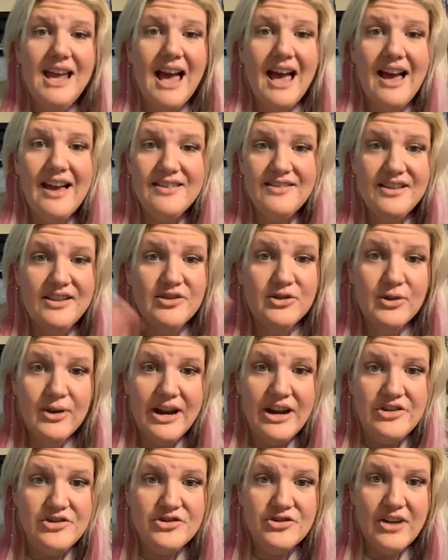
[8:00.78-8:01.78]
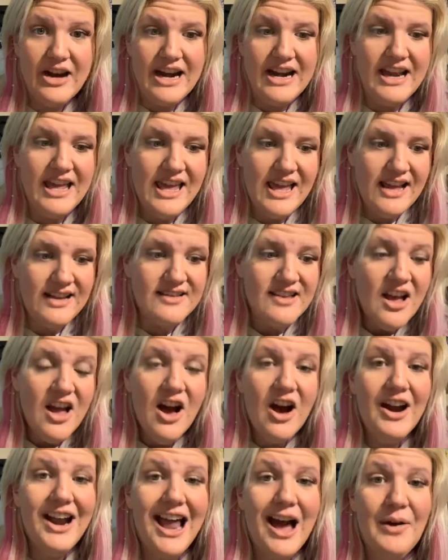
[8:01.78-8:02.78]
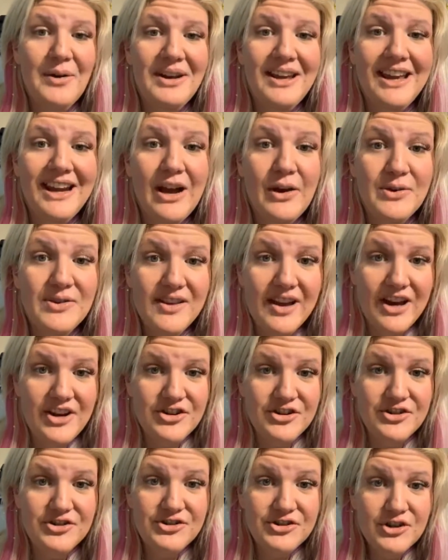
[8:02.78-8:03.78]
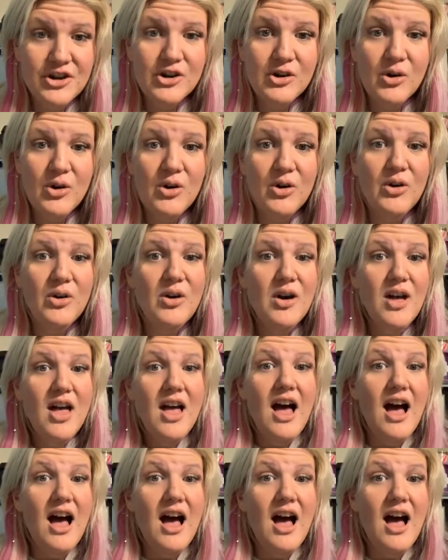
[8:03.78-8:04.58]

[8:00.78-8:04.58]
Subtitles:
has these great trainings on how to get outside your circle.